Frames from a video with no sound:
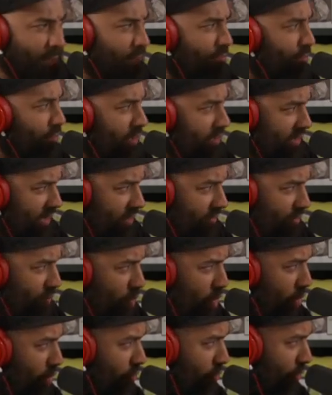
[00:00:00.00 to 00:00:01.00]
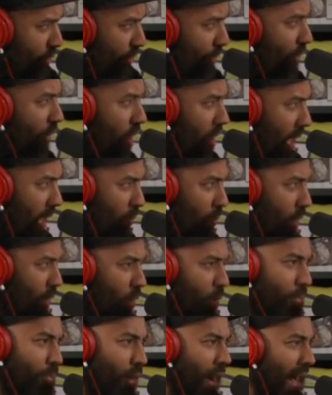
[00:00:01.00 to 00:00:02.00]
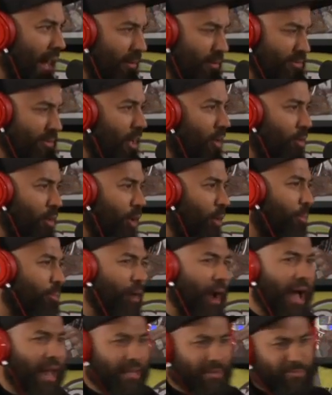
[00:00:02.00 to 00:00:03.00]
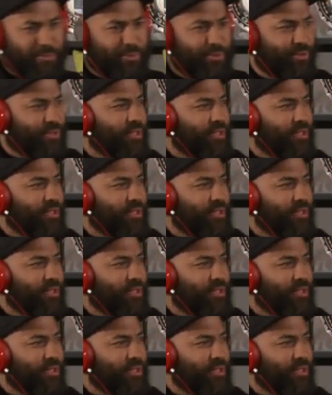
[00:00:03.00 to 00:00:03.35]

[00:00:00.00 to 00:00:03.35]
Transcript: before this interview goes too far. I don't want no problems. I don't want no problems.